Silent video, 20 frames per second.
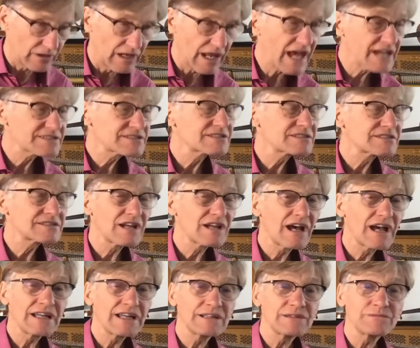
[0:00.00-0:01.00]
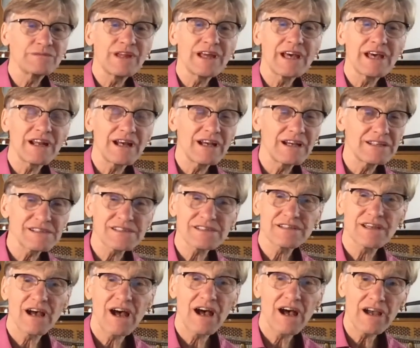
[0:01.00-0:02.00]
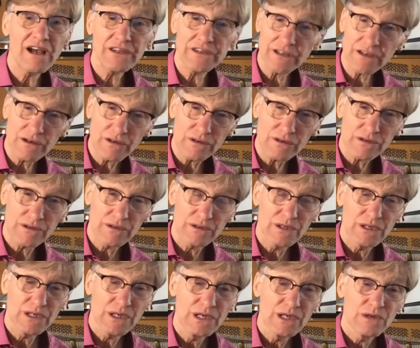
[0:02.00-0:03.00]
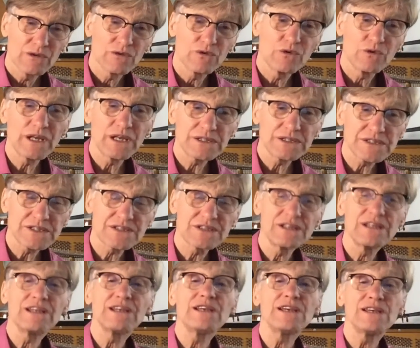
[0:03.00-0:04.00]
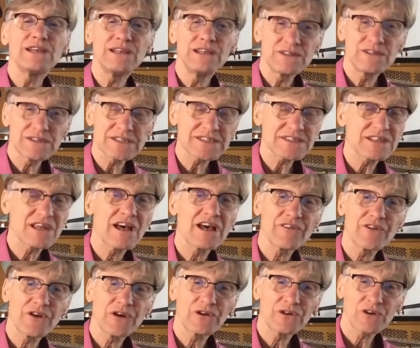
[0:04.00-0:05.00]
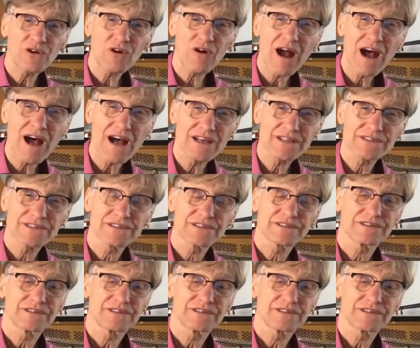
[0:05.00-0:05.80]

last time that I saw you, we could see the Southern Cross,